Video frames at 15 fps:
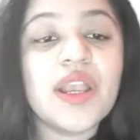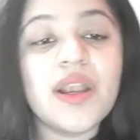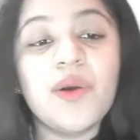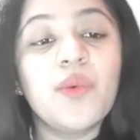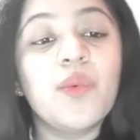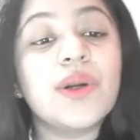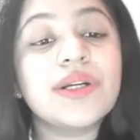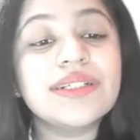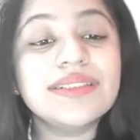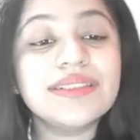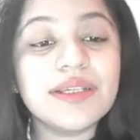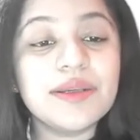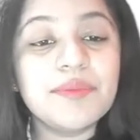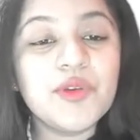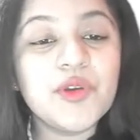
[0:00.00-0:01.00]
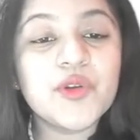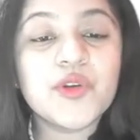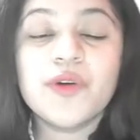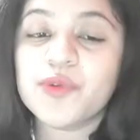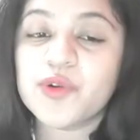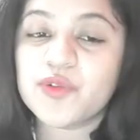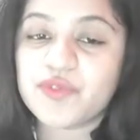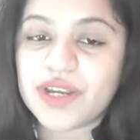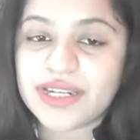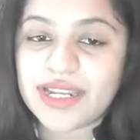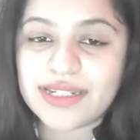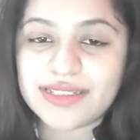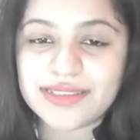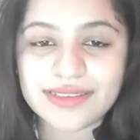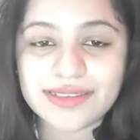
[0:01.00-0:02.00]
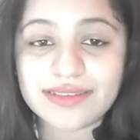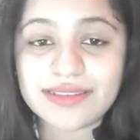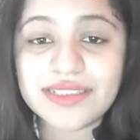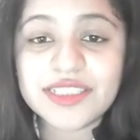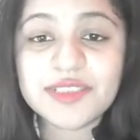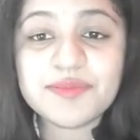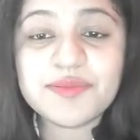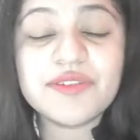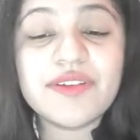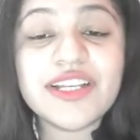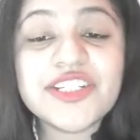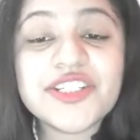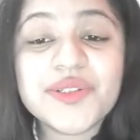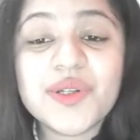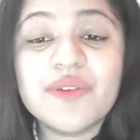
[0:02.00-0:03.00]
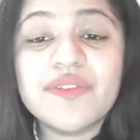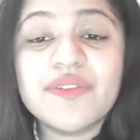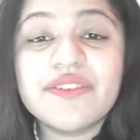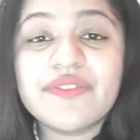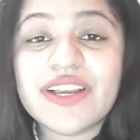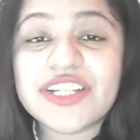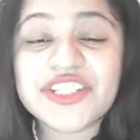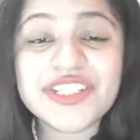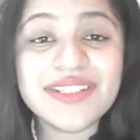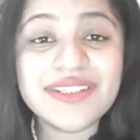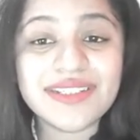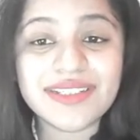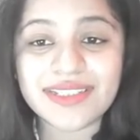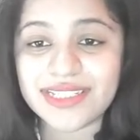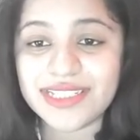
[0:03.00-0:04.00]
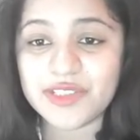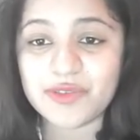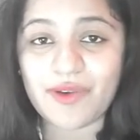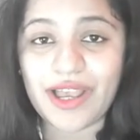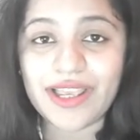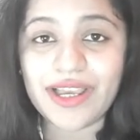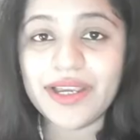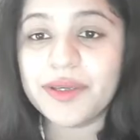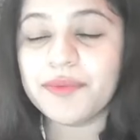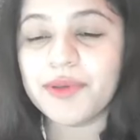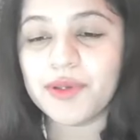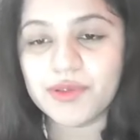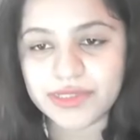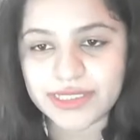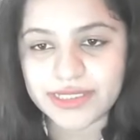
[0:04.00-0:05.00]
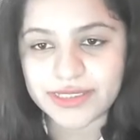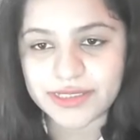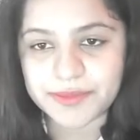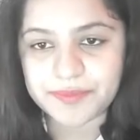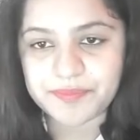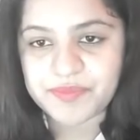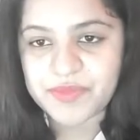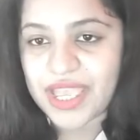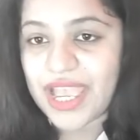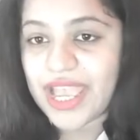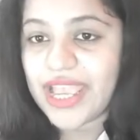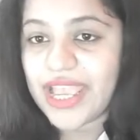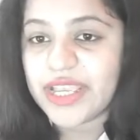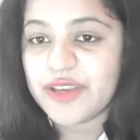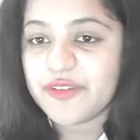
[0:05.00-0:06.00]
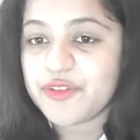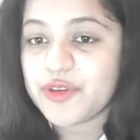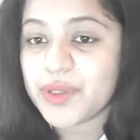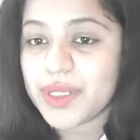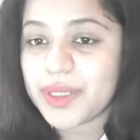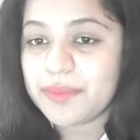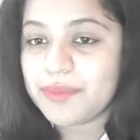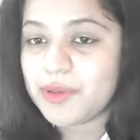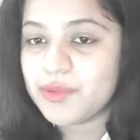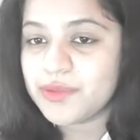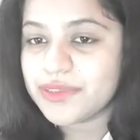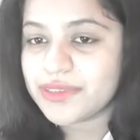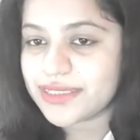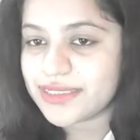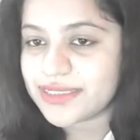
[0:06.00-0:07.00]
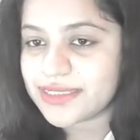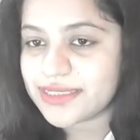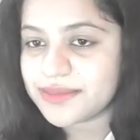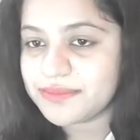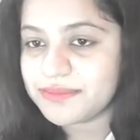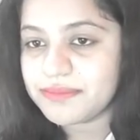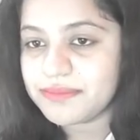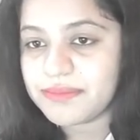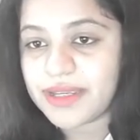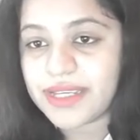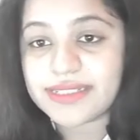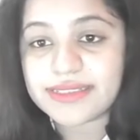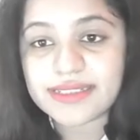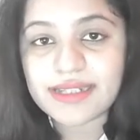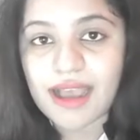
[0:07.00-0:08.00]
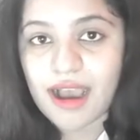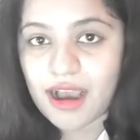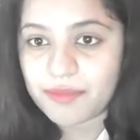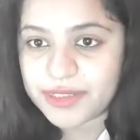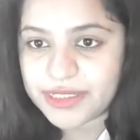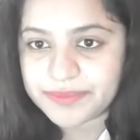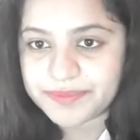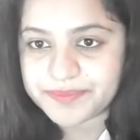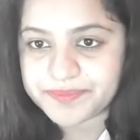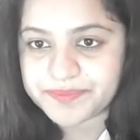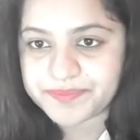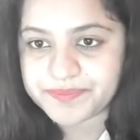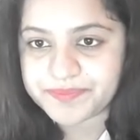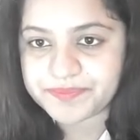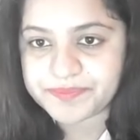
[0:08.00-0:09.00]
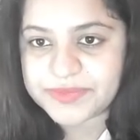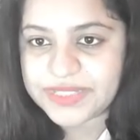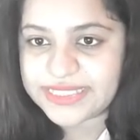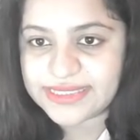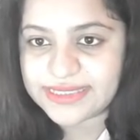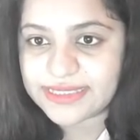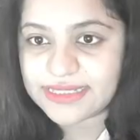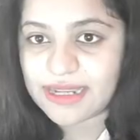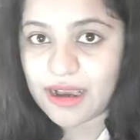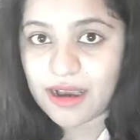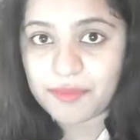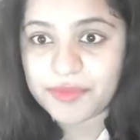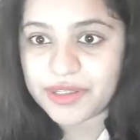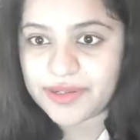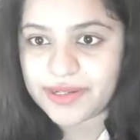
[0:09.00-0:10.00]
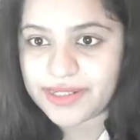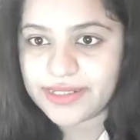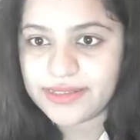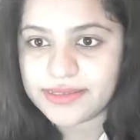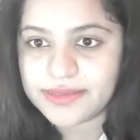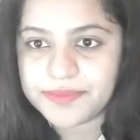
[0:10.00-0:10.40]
What is immunoprophylaxis? It is prevention of infectious disease via immune system. If your immune system is an army, it is an army, right?